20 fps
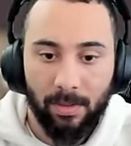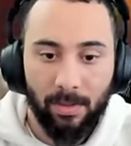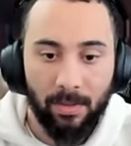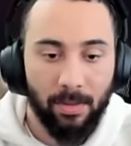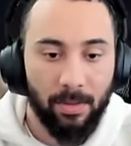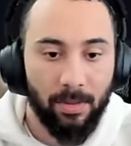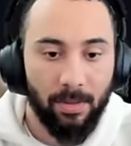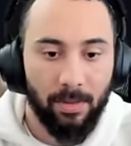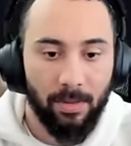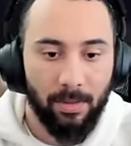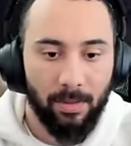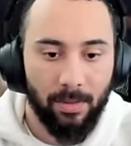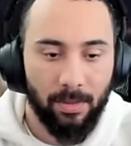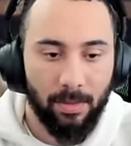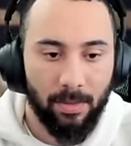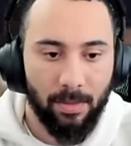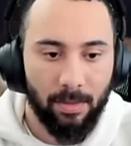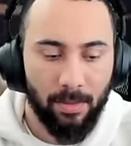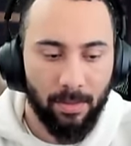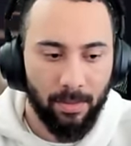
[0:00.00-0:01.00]

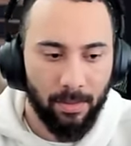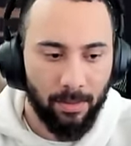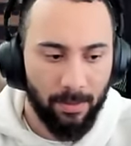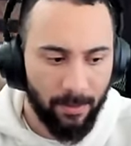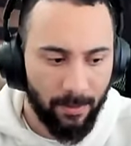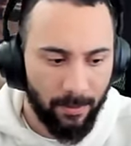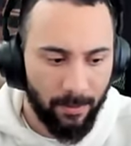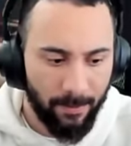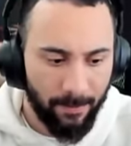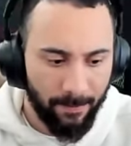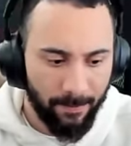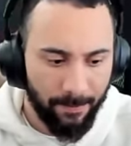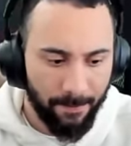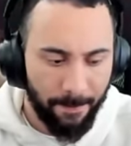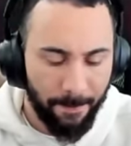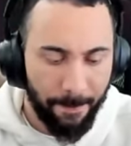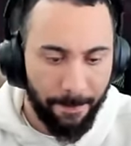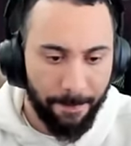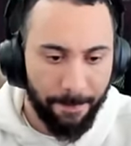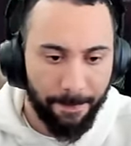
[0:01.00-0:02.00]
That definitely hurt it.
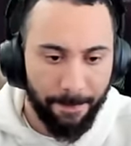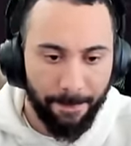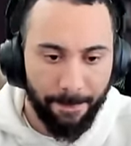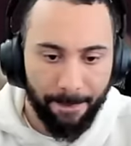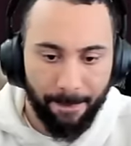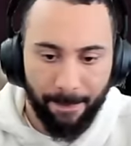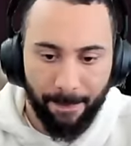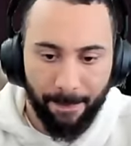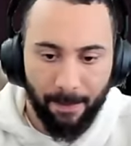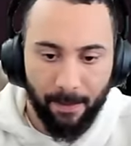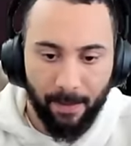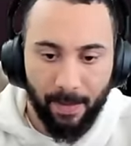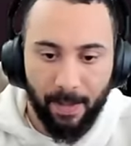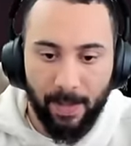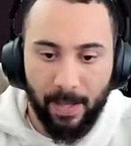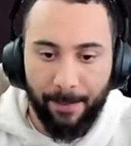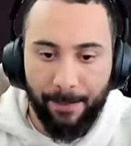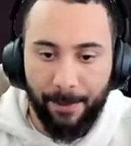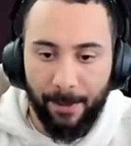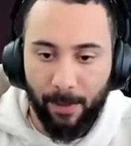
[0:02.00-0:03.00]

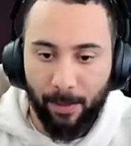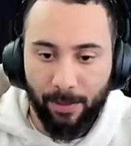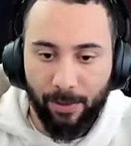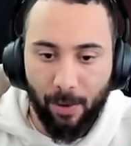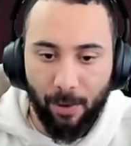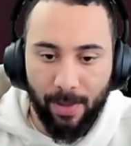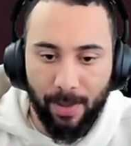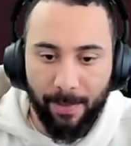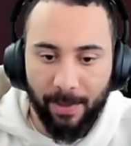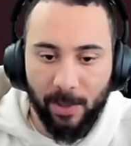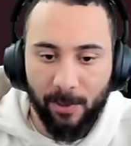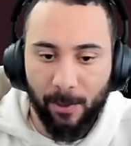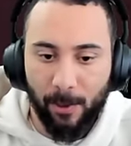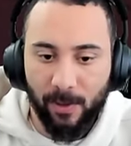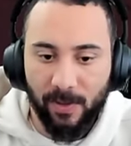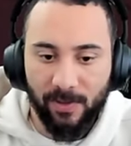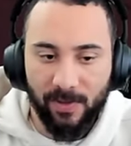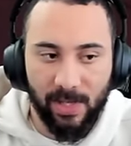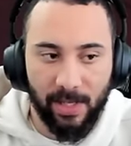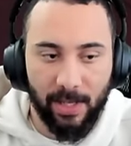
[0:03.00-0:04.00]
Get up here, we'll throw them
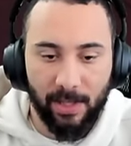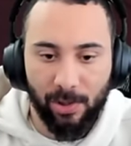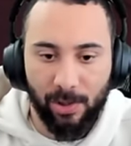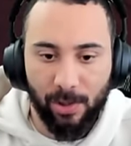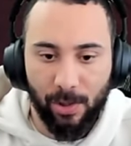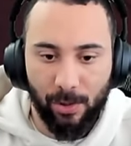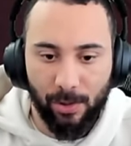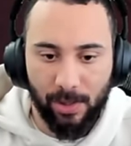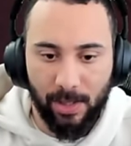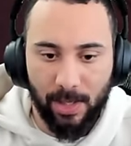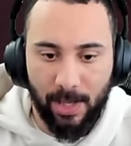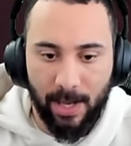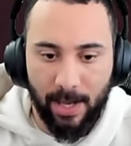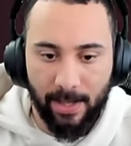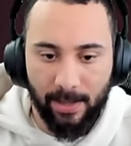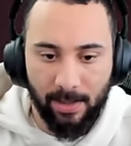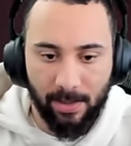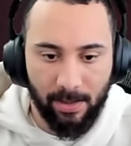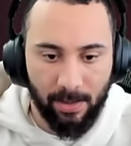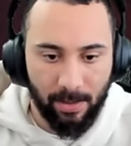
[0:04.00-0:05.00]
explosives like I showed you
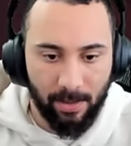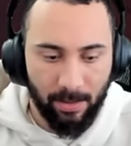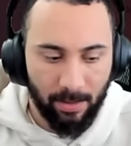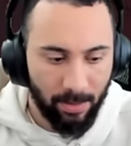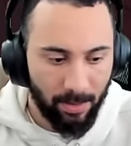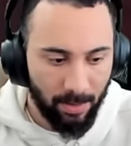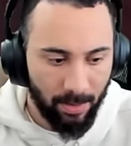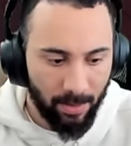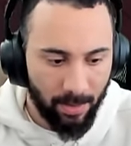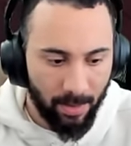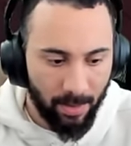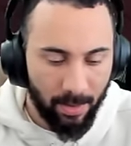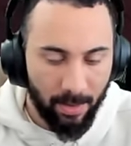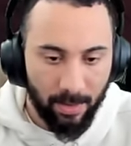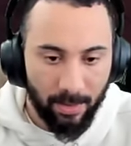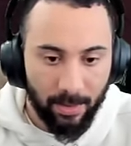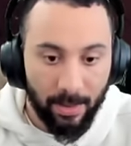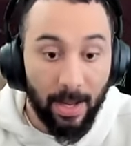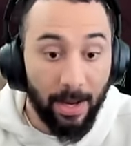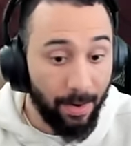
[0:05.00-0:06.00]
guys.
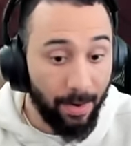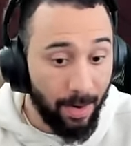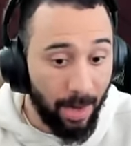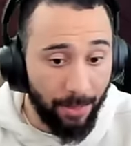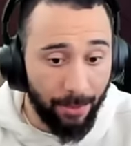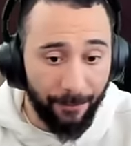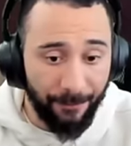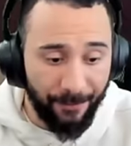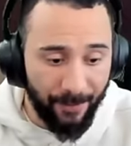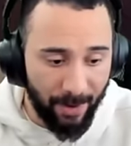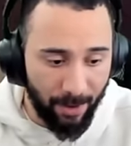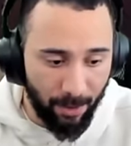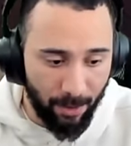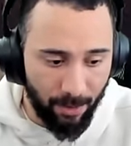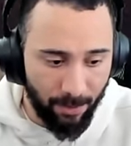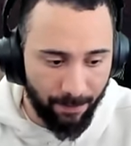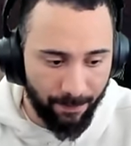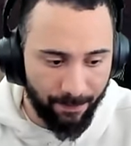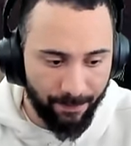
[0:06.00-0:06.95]
Got another feral.